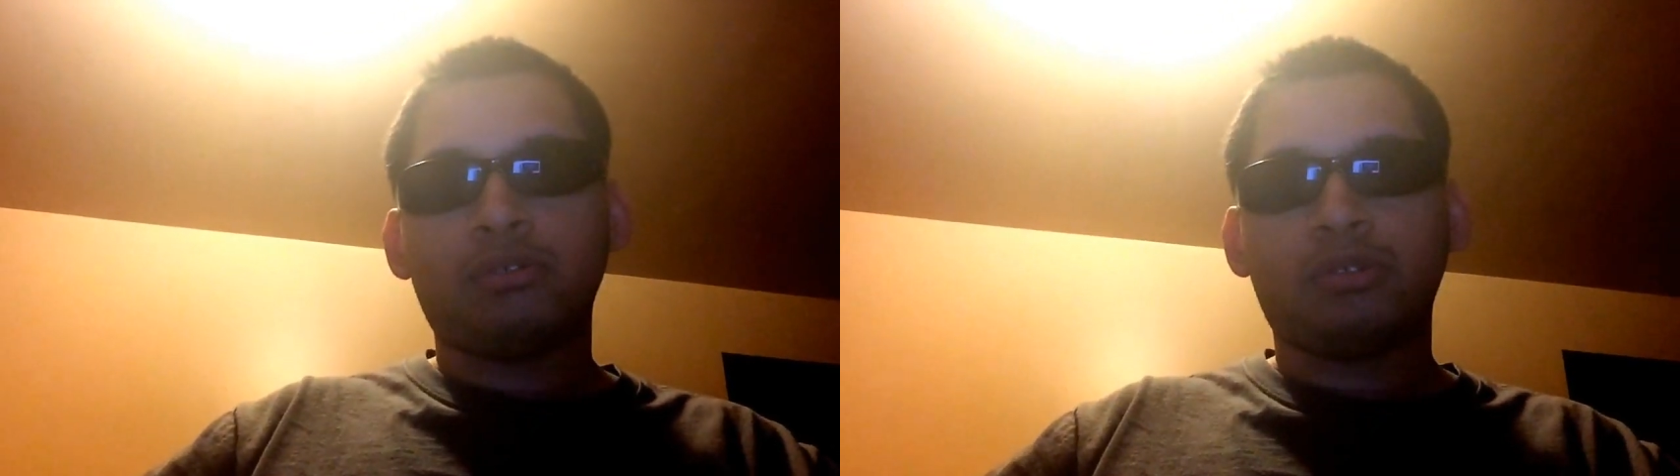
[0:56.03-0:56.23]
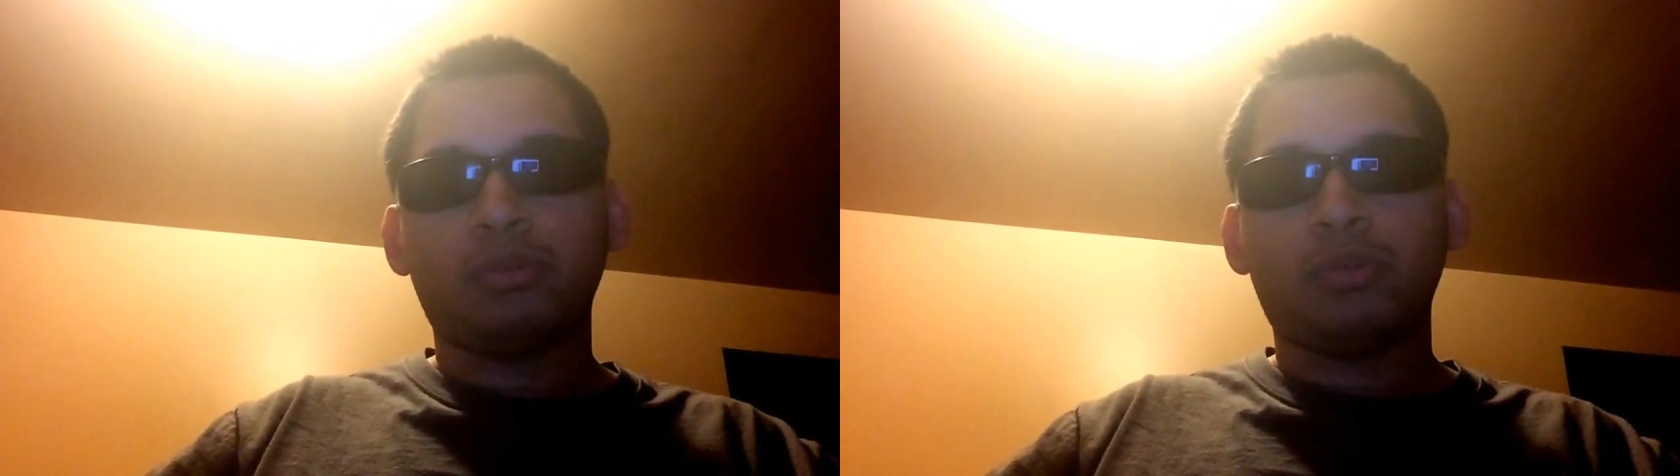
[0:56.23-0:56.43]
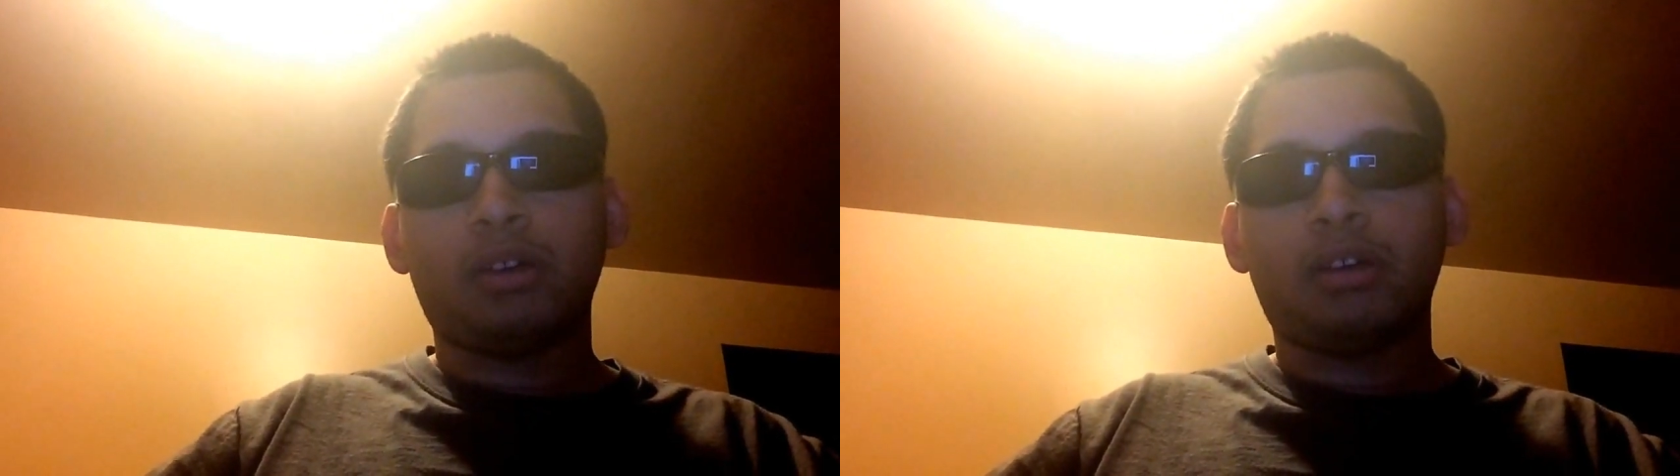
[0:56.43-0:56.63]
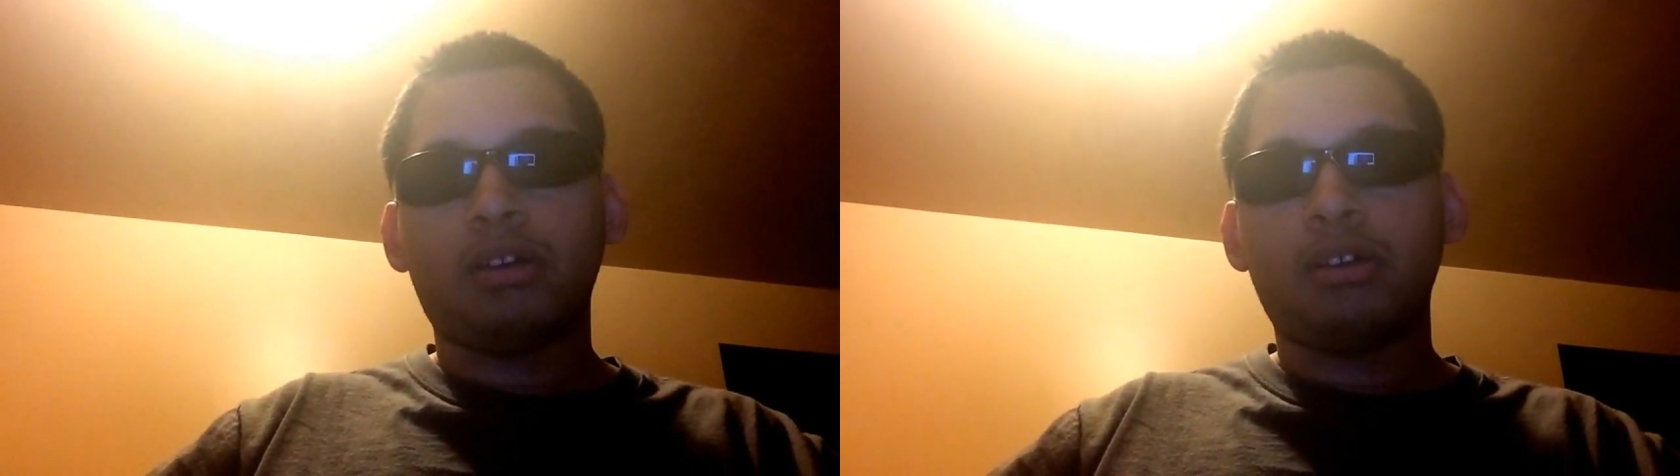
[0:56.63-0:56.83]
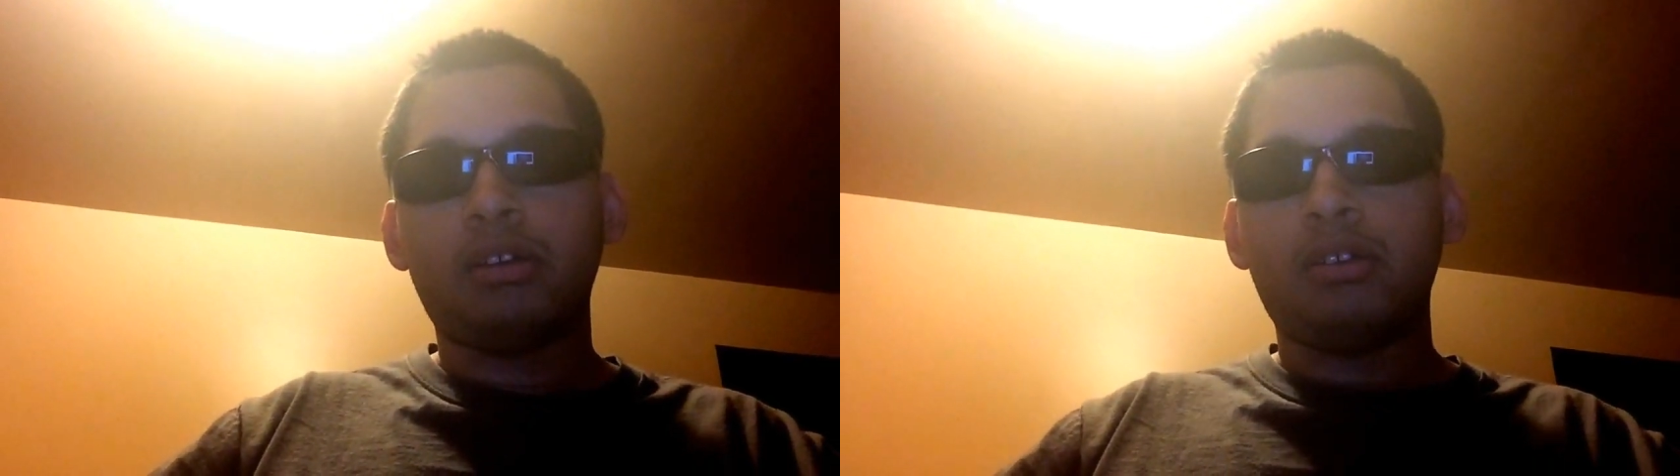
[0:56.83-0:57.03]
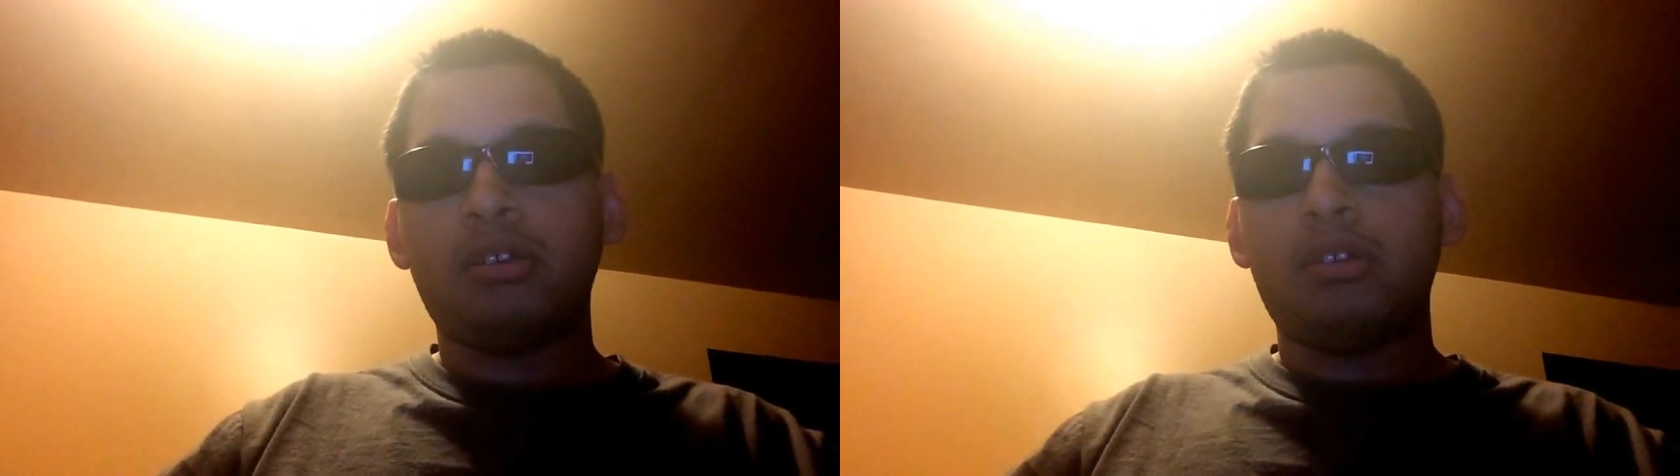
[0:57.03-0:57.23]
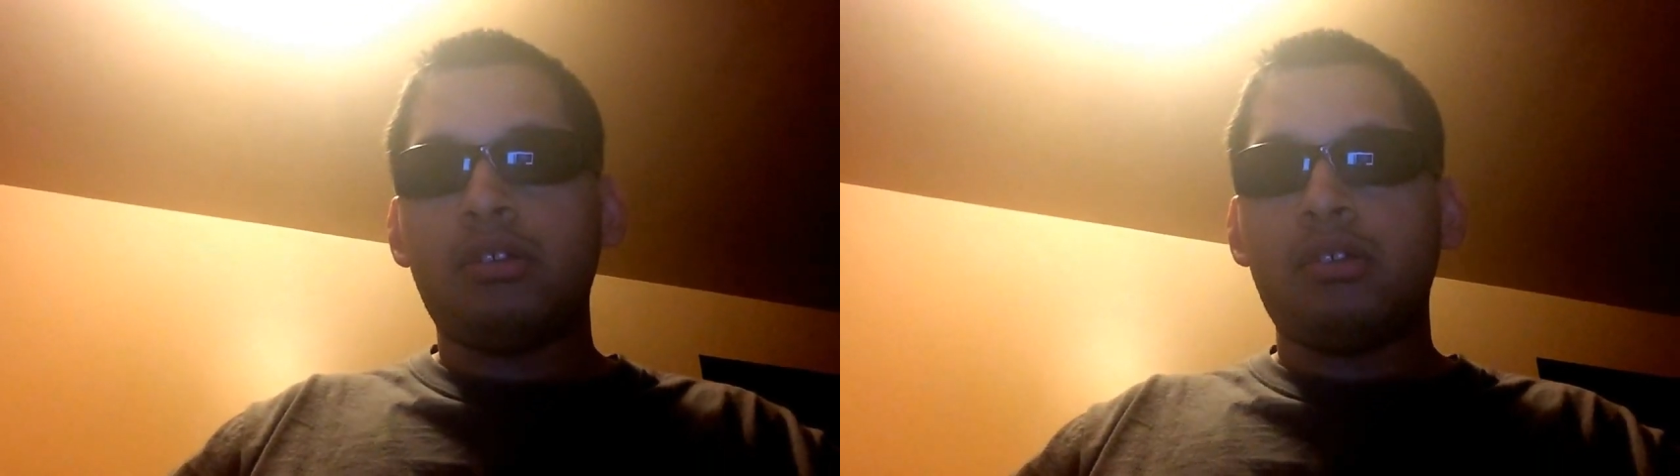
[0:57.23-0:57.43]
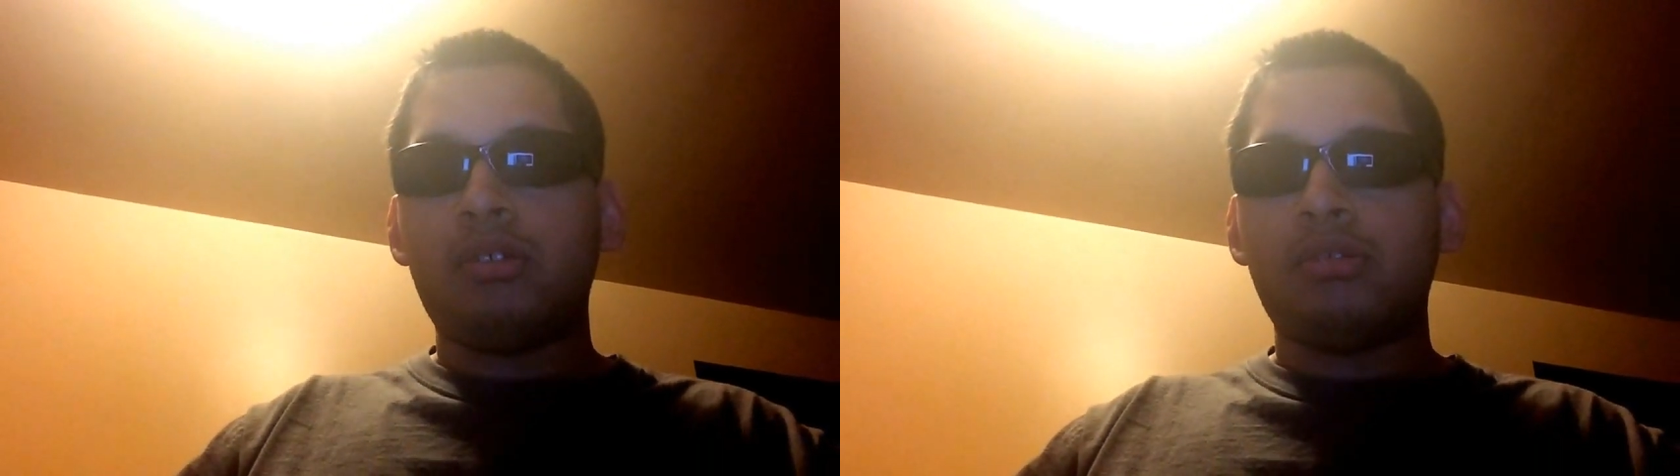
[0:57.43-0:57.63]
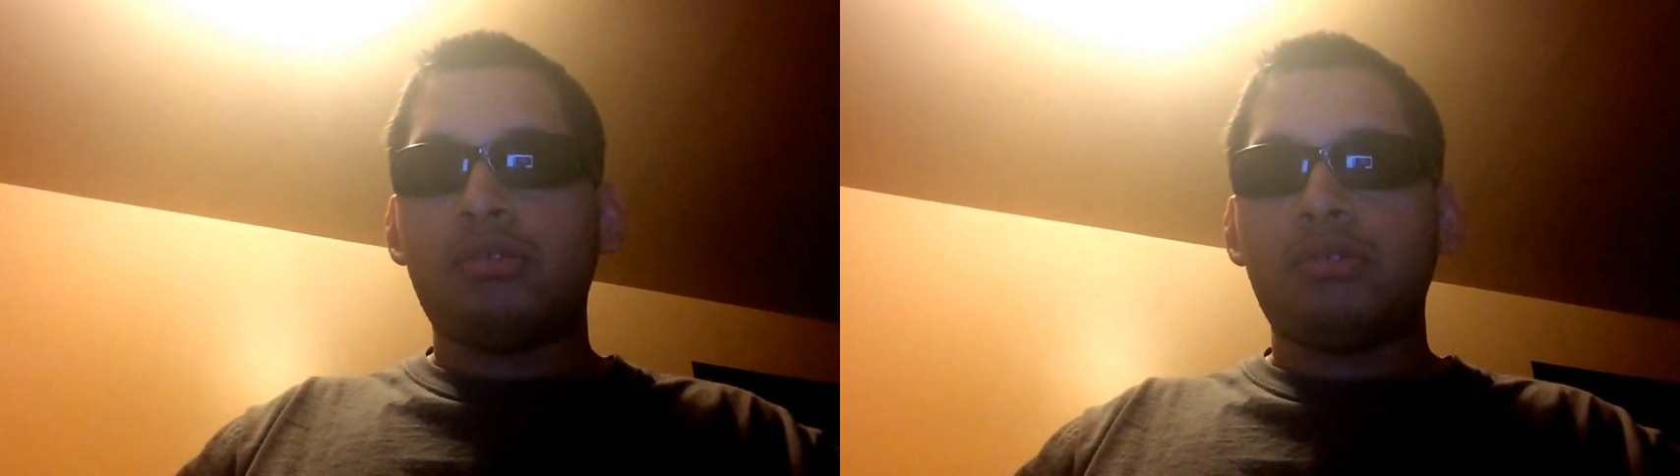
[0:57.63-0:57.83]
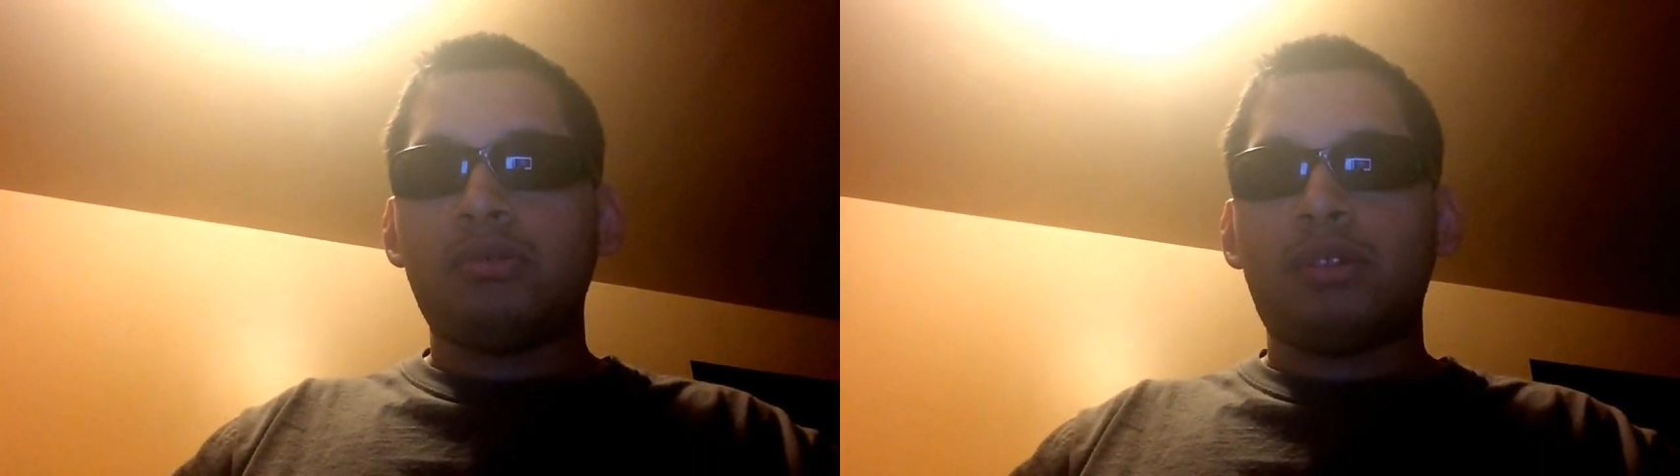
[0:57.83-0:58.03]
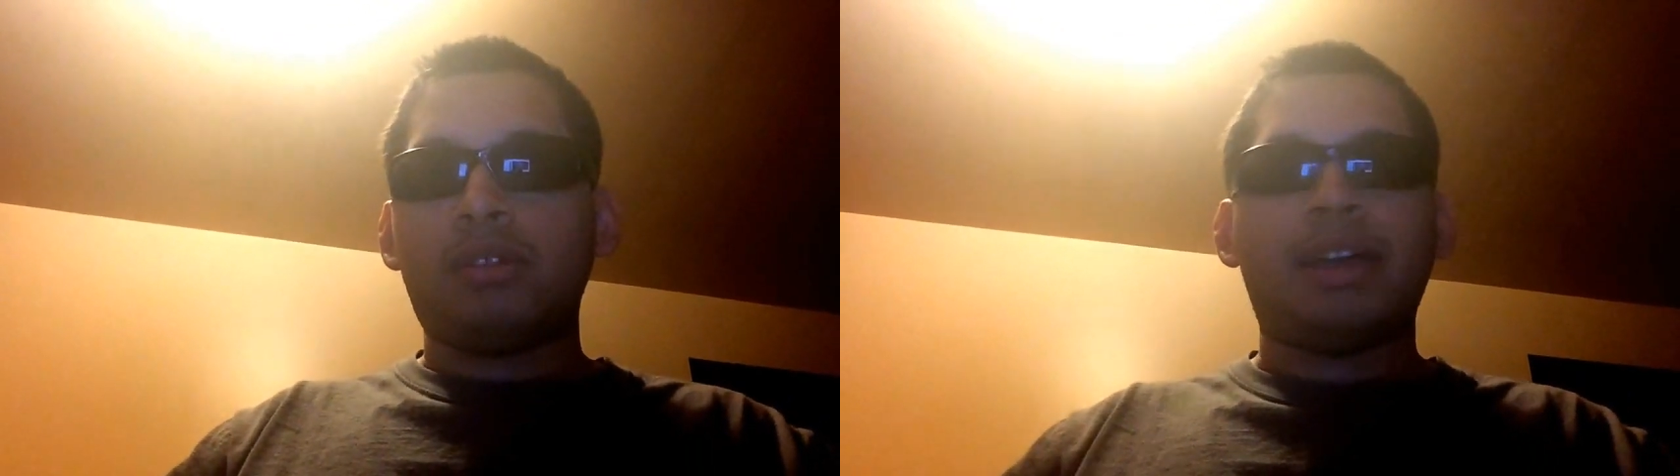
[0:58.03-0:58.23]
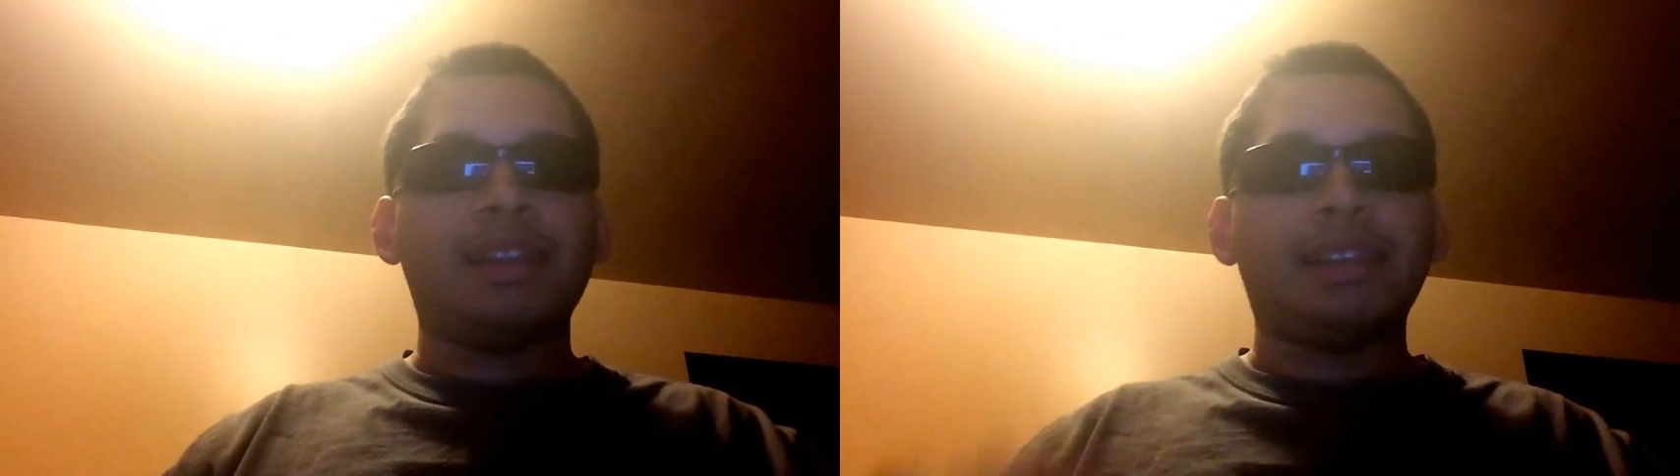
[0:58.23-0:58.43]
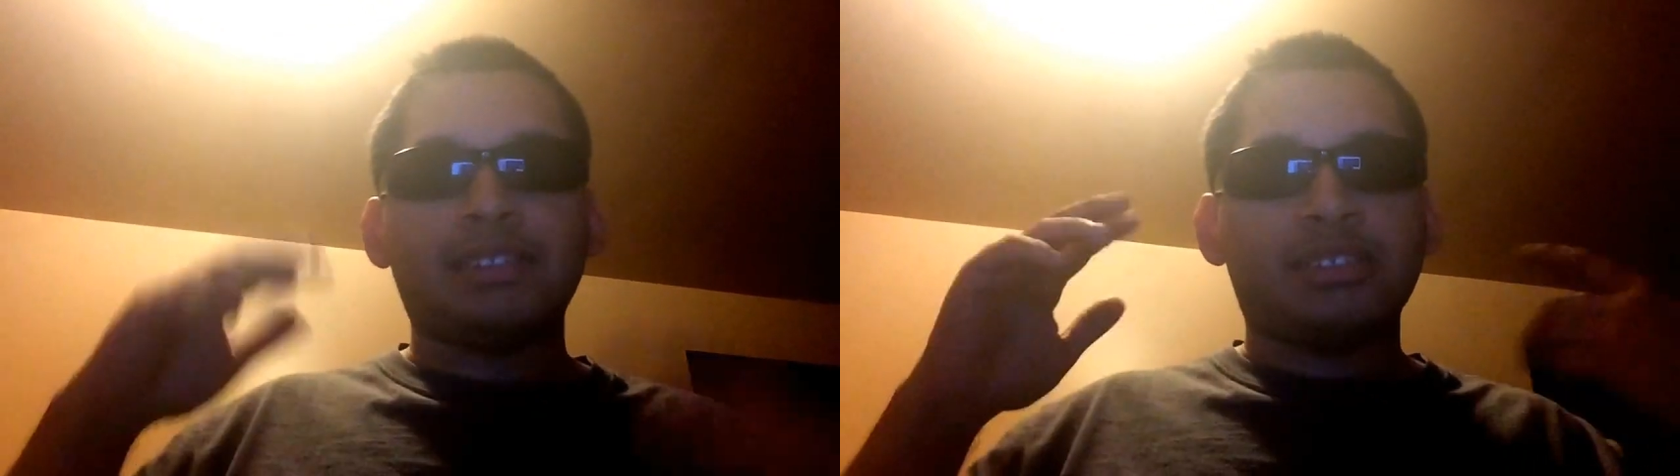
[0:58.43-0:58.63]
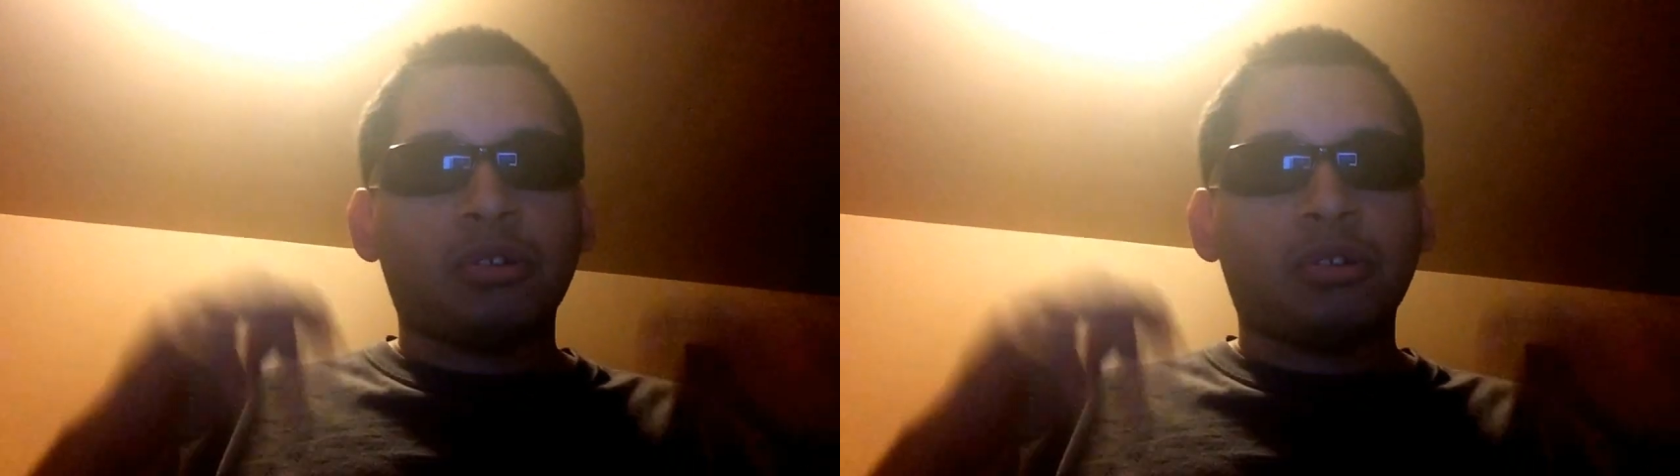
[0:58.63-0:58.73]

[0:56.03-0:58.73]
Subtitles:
to not listen to